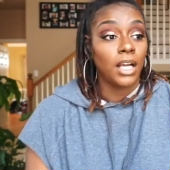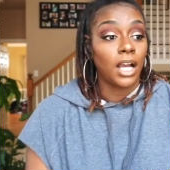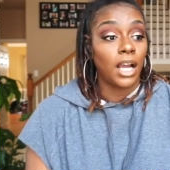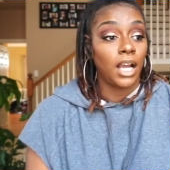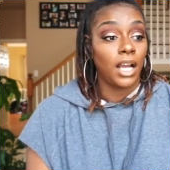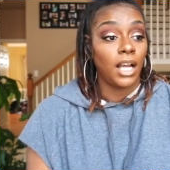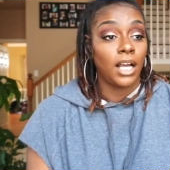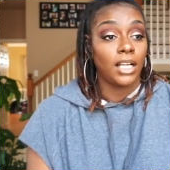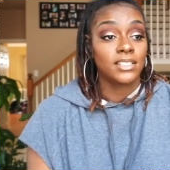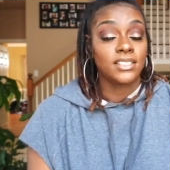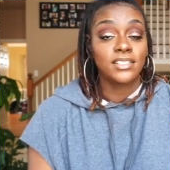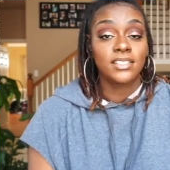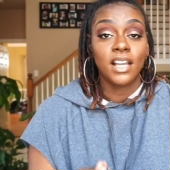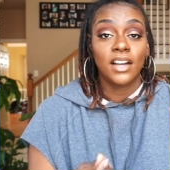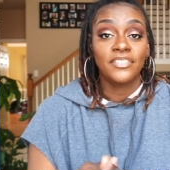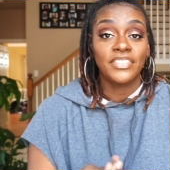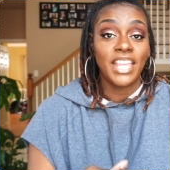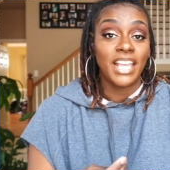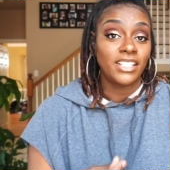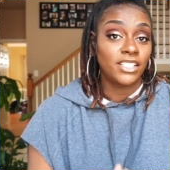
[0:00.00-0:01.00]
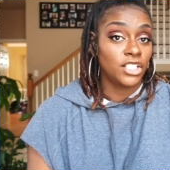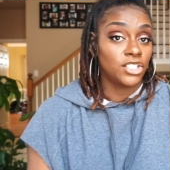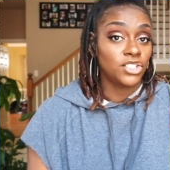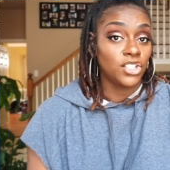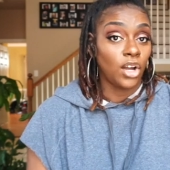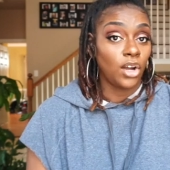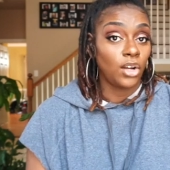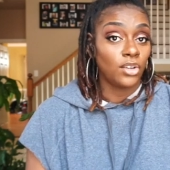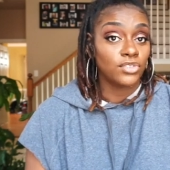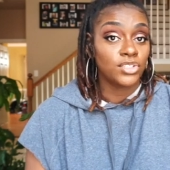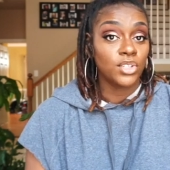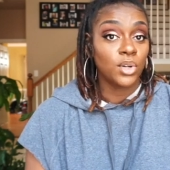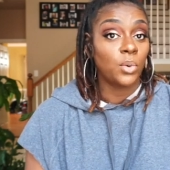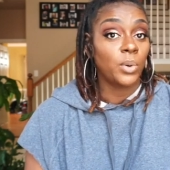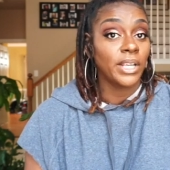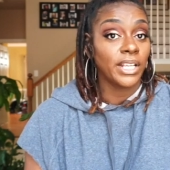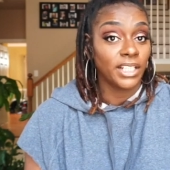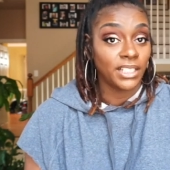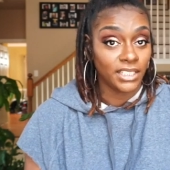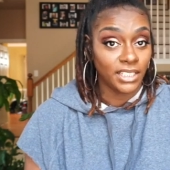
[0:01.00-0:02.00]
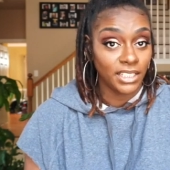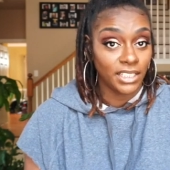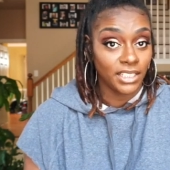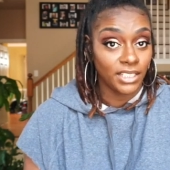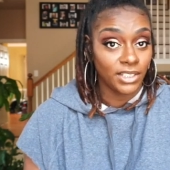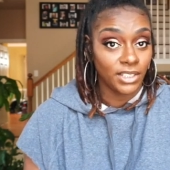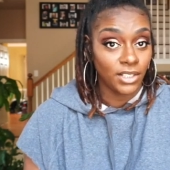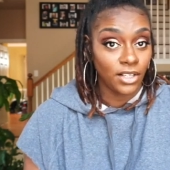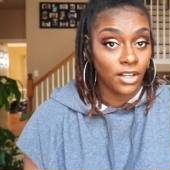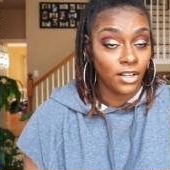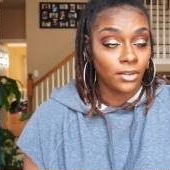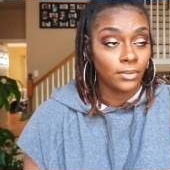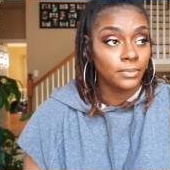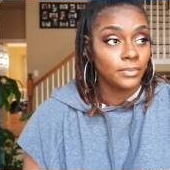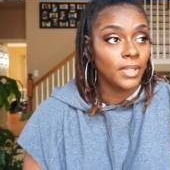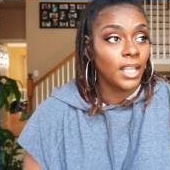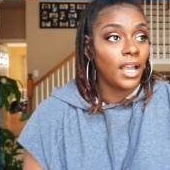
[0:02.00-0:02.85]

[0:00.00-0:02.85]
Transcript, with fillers: uh, stuff that dissolves quickly, you know?